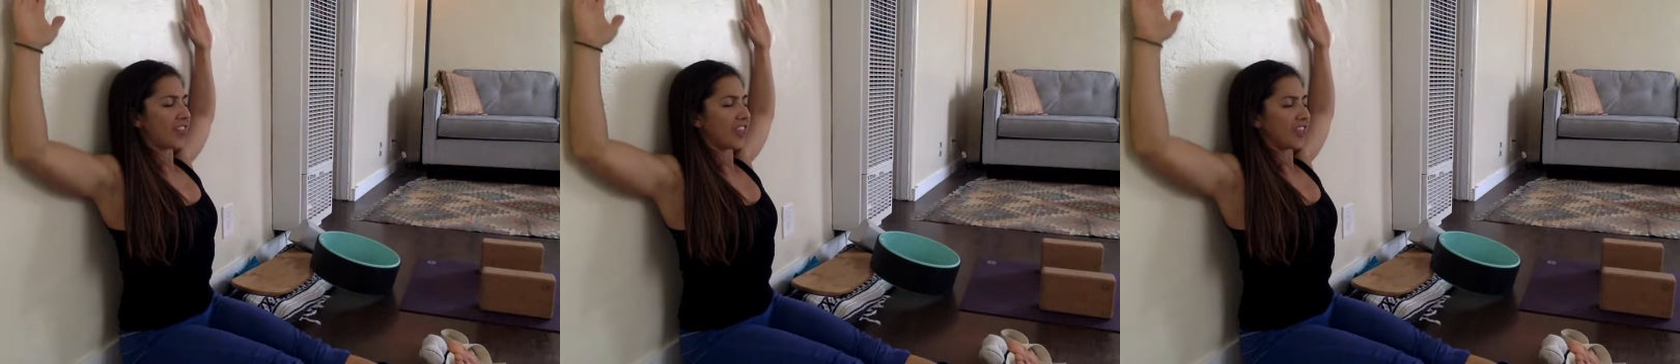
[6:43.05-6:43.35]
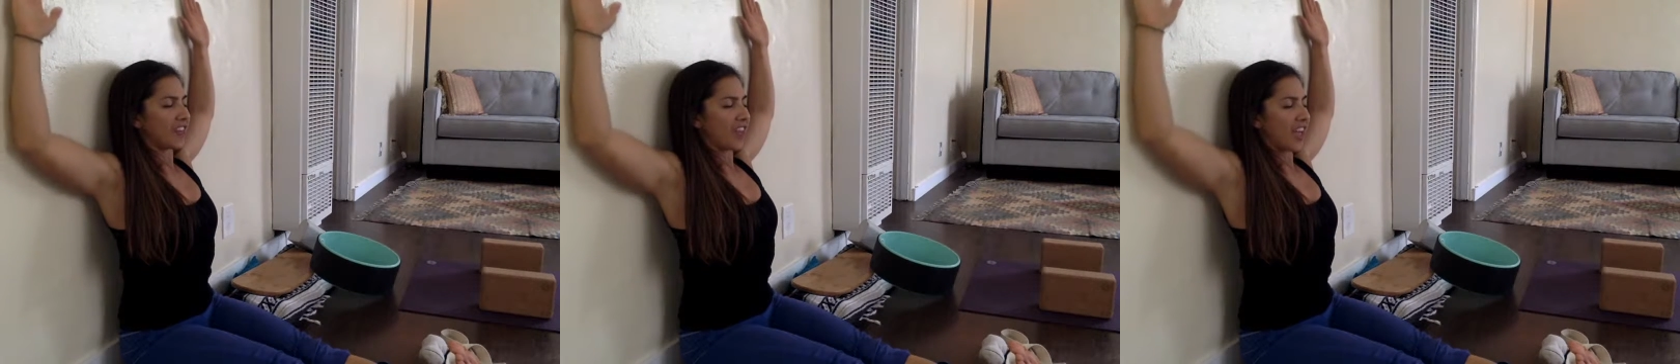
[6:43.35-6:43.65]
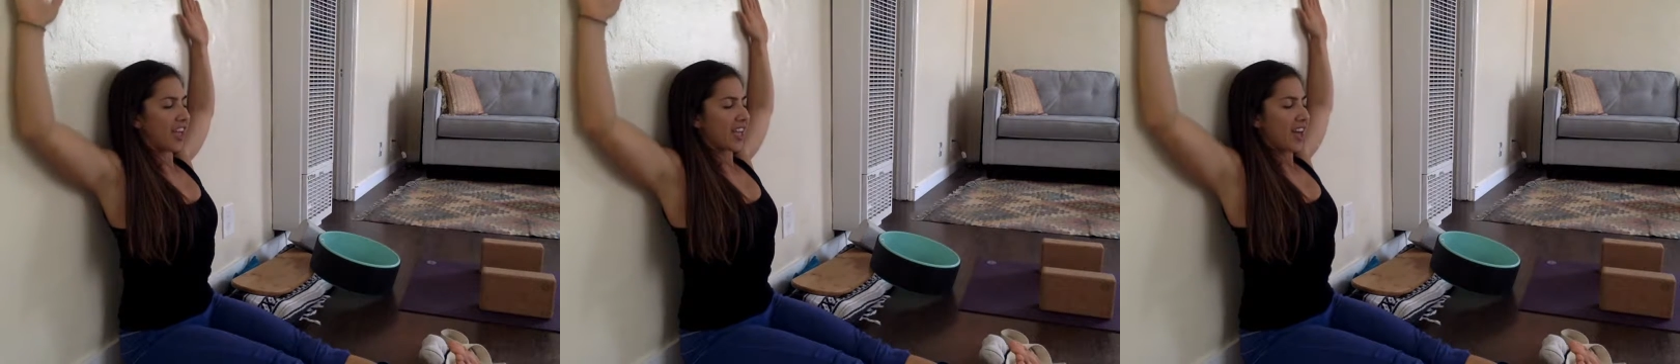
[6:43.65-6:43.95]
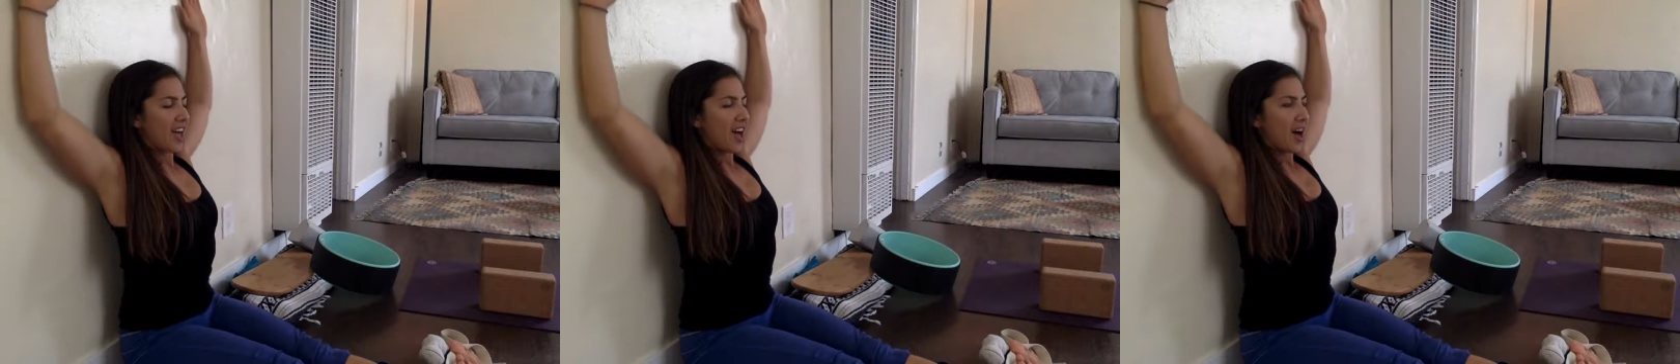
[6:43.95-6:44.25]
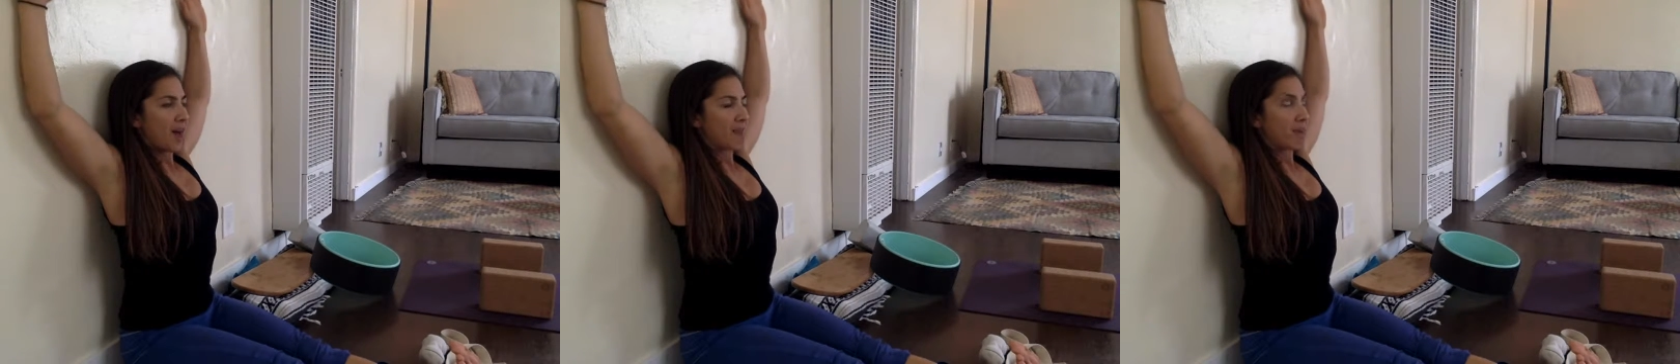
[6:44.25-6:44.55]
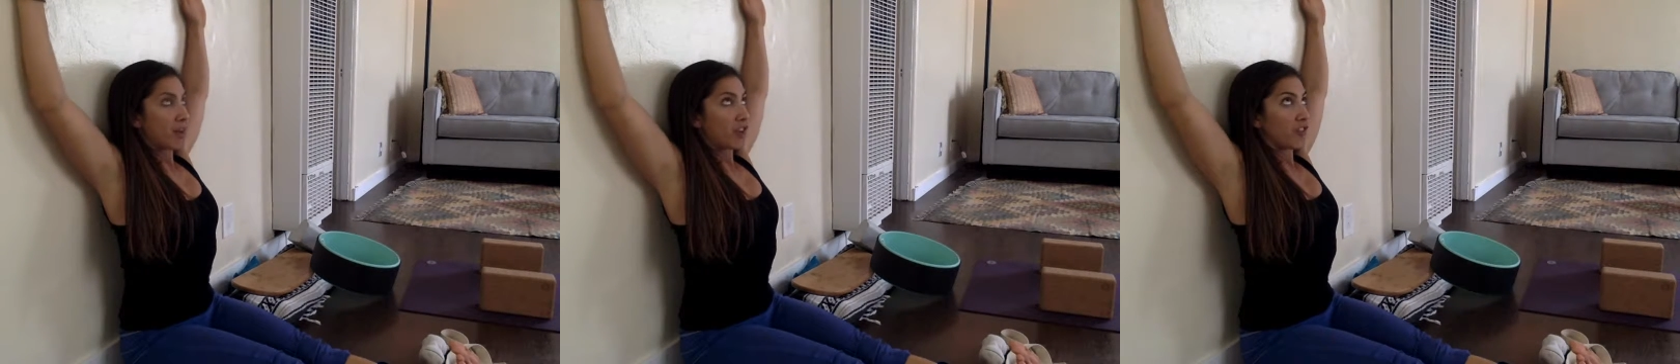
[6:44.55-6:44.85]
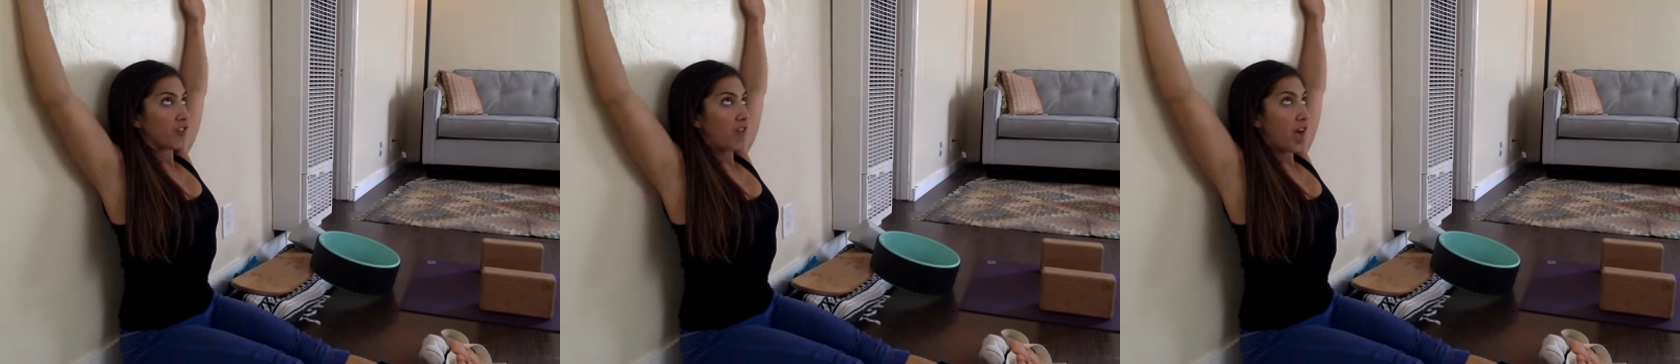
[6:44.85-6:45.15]
Think of like a
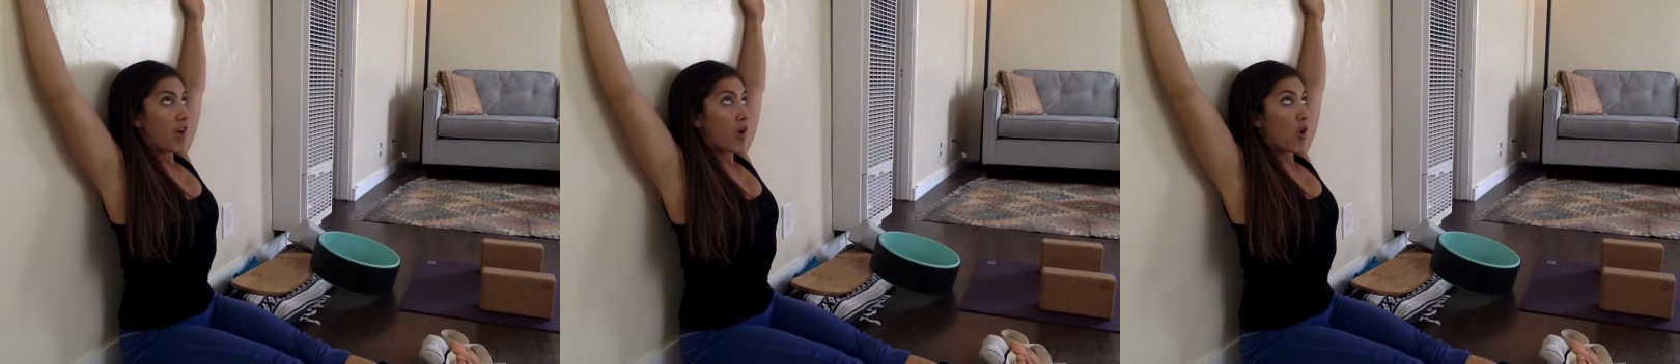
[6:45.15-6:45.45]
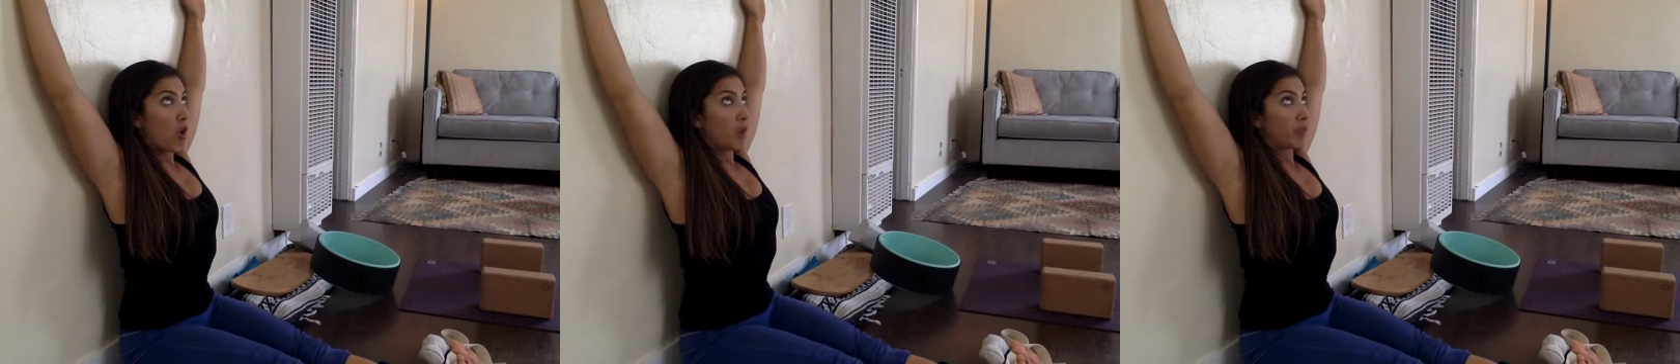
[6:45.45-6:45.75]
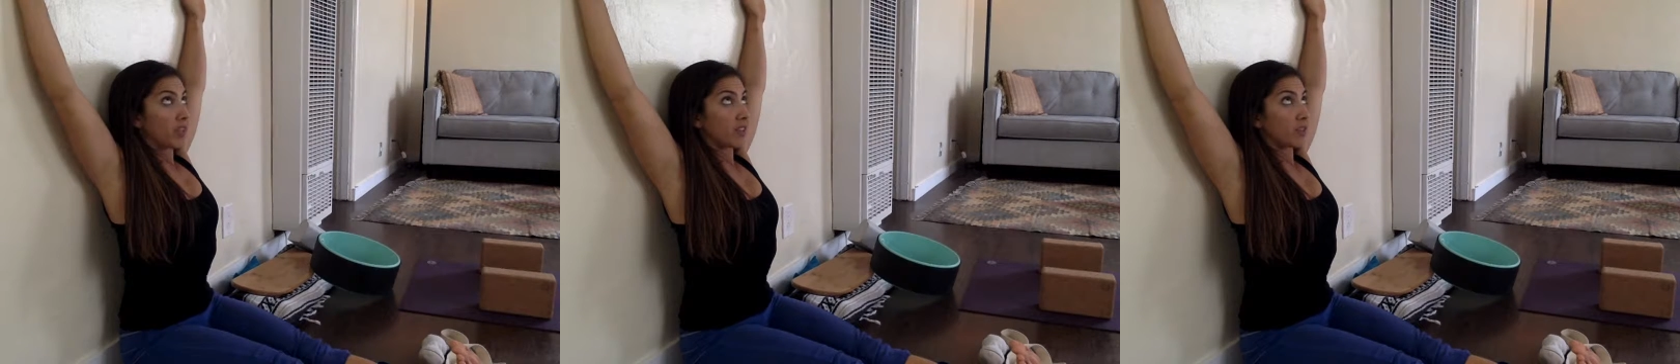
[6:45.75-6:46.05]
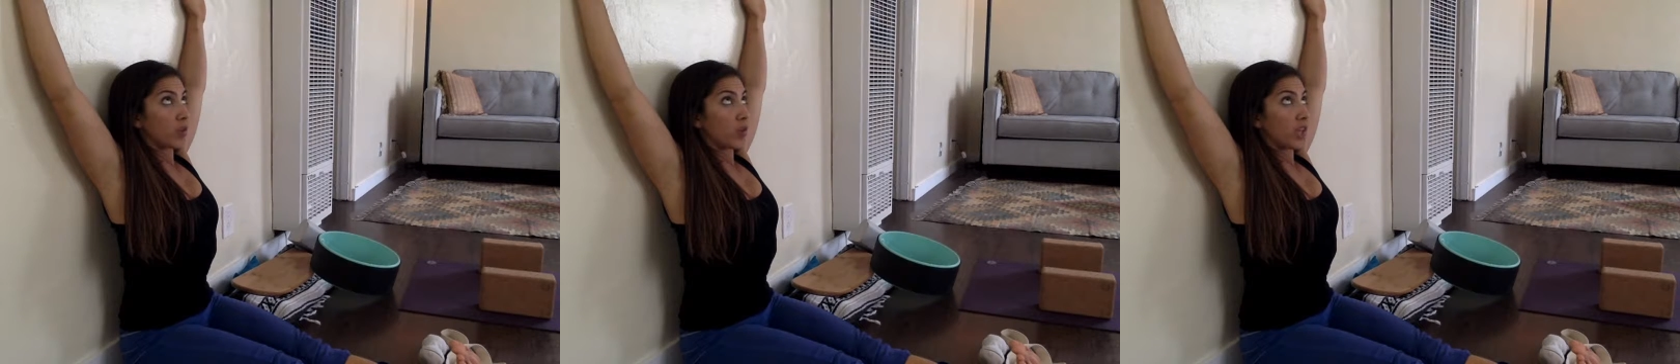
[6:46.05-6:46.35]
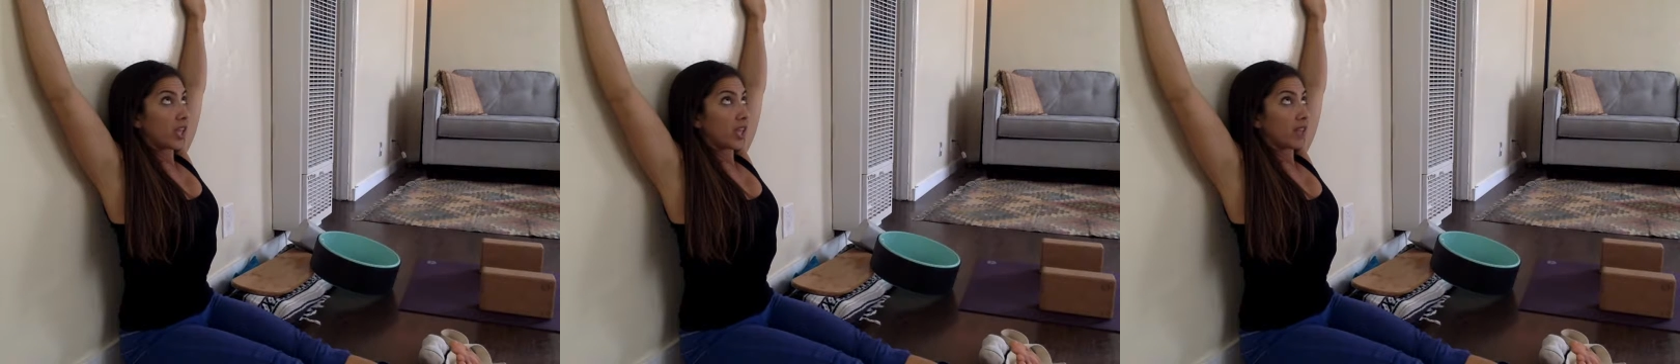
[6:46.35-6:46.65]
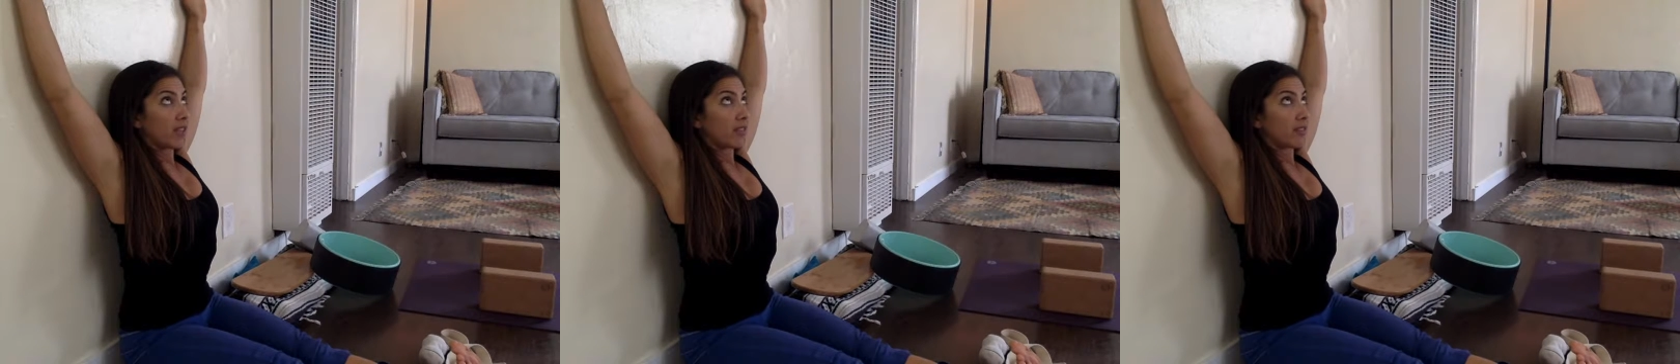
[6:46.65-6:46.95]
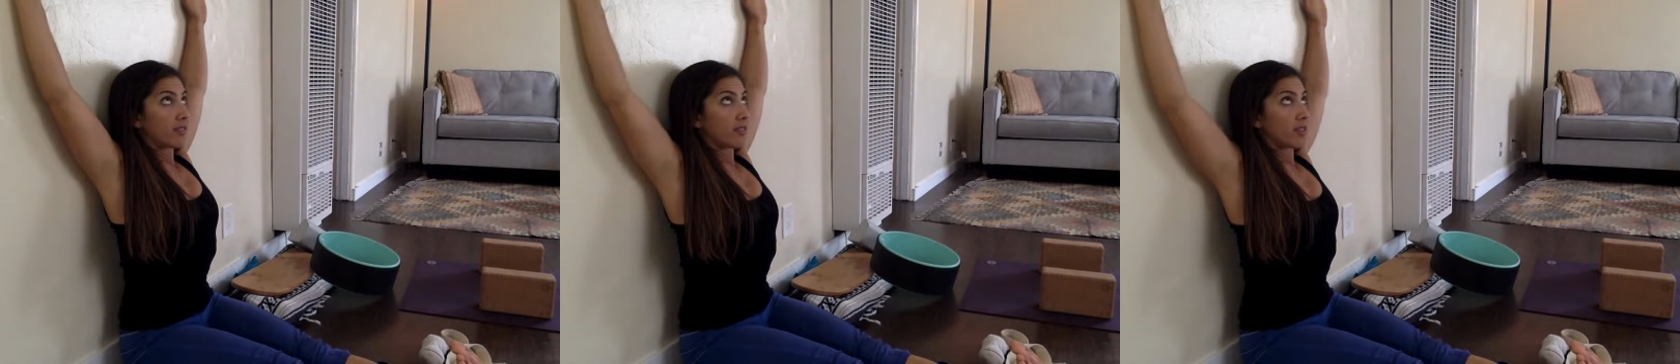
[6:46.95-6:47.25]
butterfly opening its
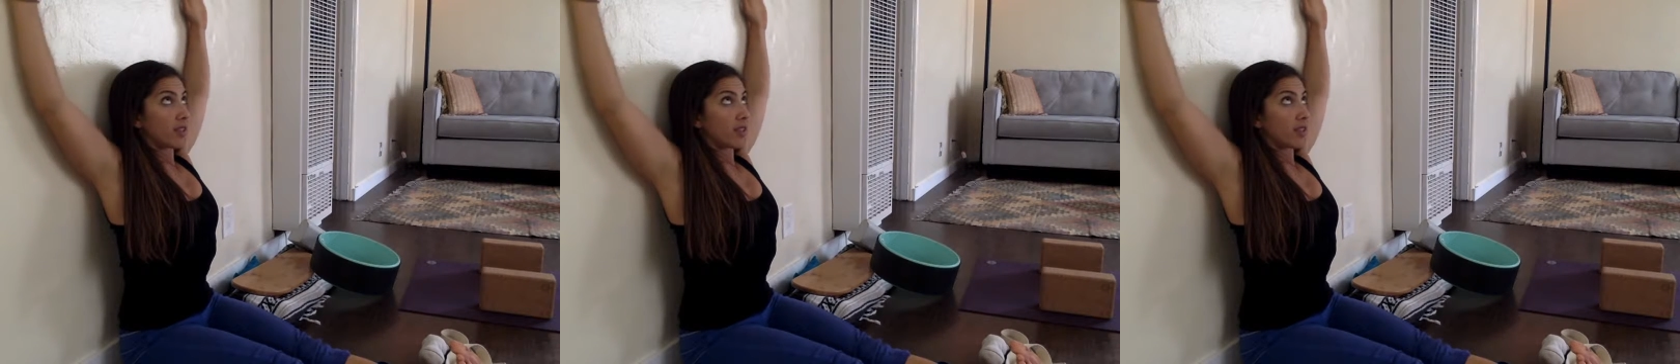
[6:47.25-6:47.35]
wings,